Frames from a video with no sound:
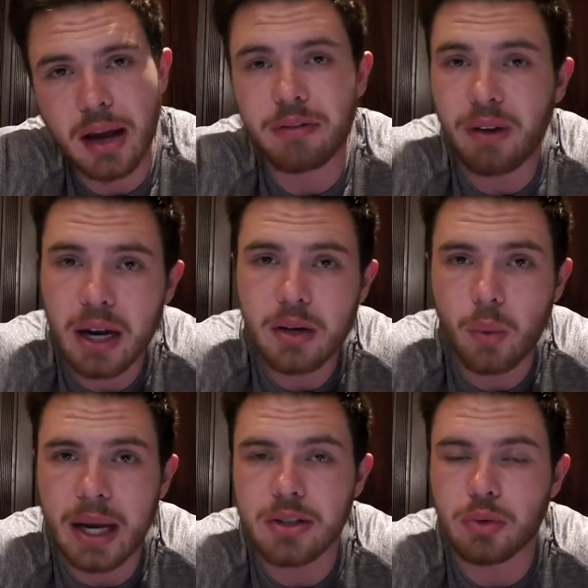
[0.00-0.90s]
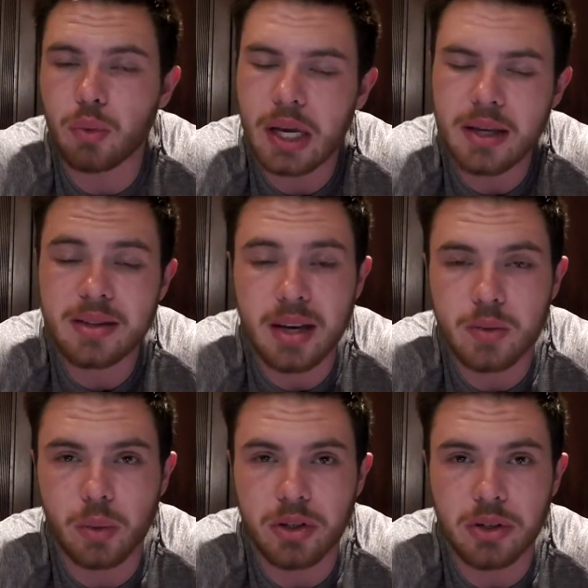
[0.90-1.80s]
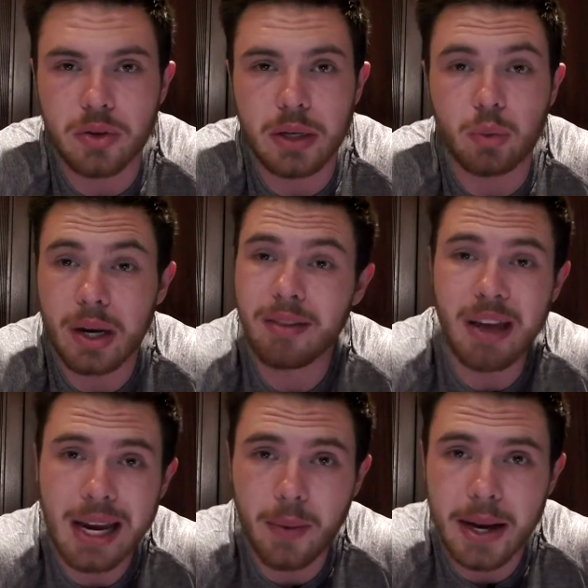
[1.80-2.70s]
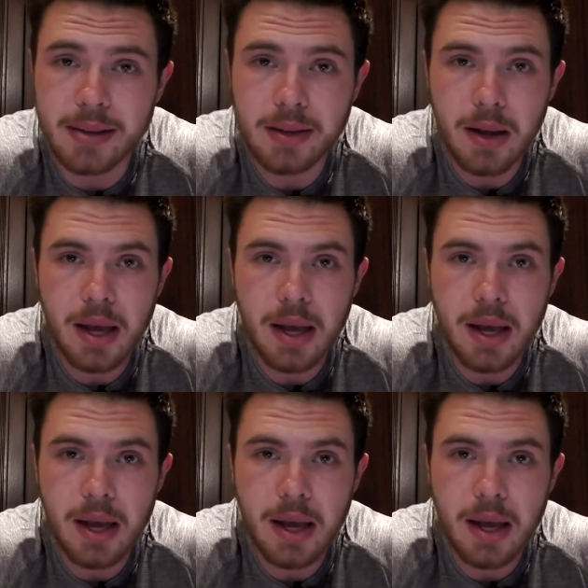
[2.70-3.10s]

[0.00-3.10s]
and find a way to reassess what you're doing, reevaluate,